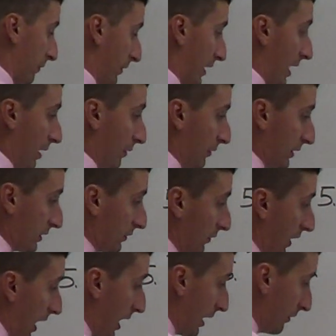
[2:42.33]
VF is
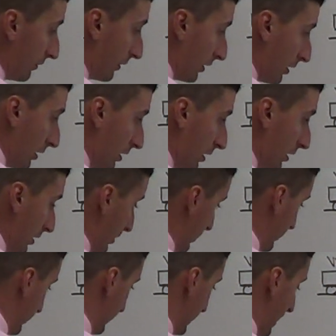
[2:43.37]
5.
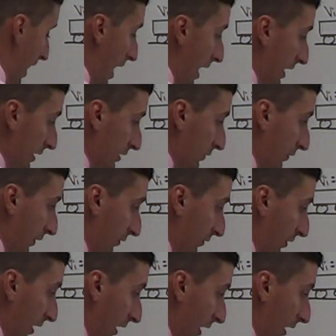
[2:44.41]
VI is
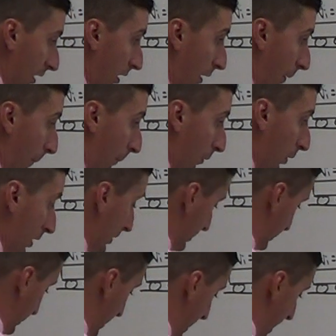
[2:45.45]
15
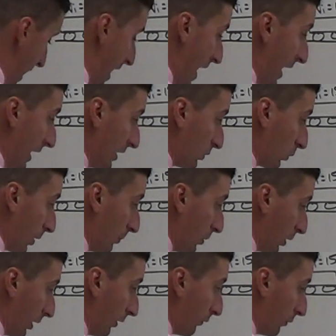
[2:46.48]
plus A is what I'm
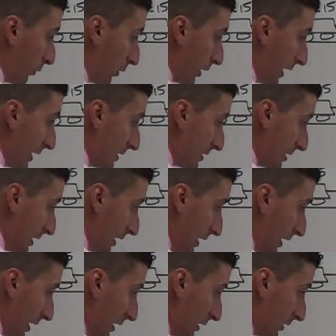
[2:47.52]
looking for, and
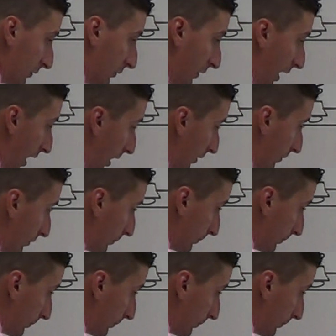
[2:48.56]
T is 5.